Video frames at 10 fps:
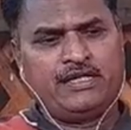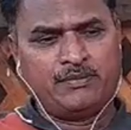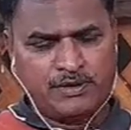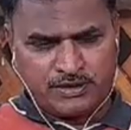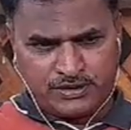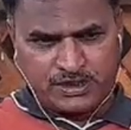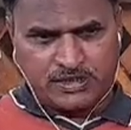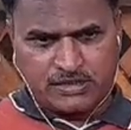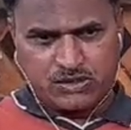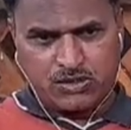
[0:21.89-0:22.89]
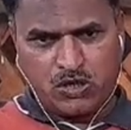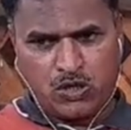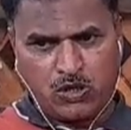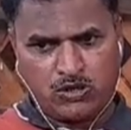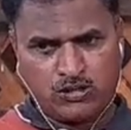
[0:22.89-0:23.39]
emergence
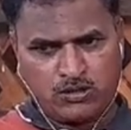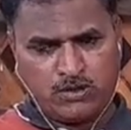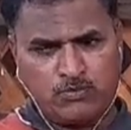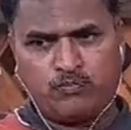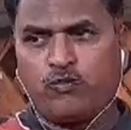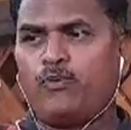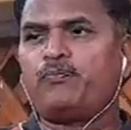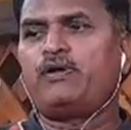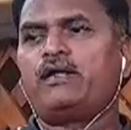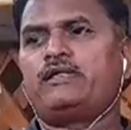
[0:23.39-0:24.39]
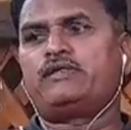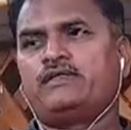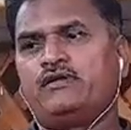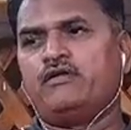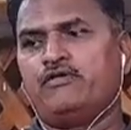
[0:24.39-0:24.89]
or popularity
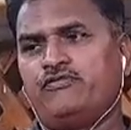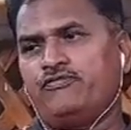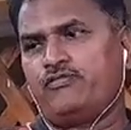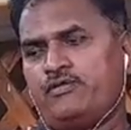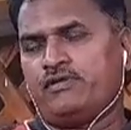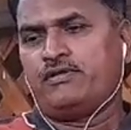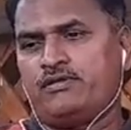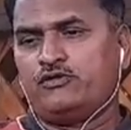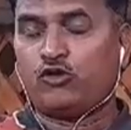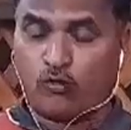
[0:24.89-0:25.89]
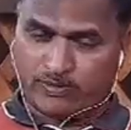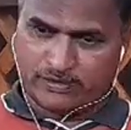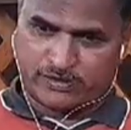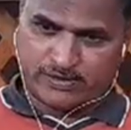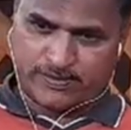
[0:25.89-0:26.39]
of novels.